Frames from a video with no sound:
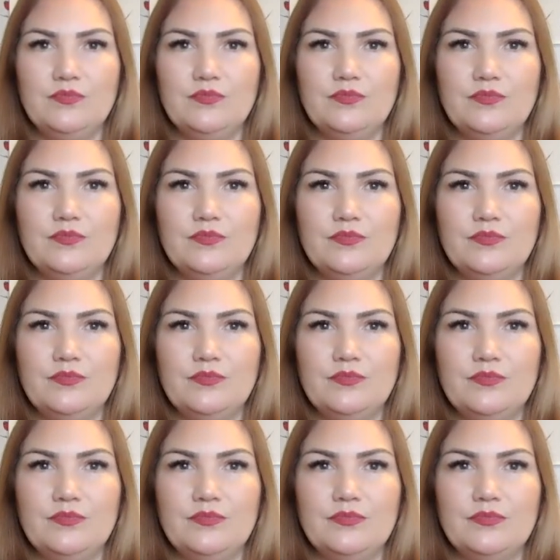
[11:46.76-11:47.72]

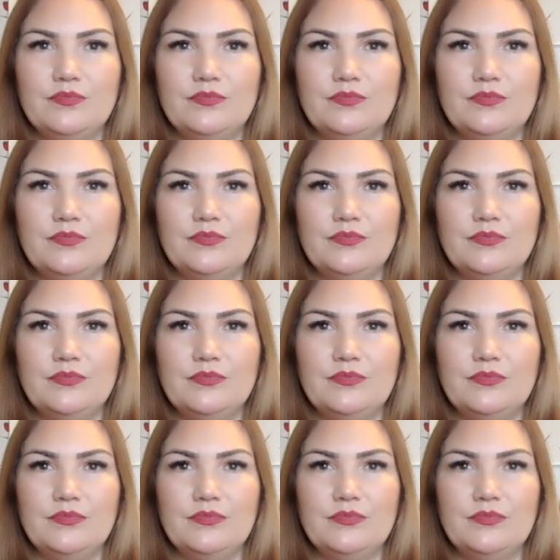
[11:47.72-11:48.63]
[no speech]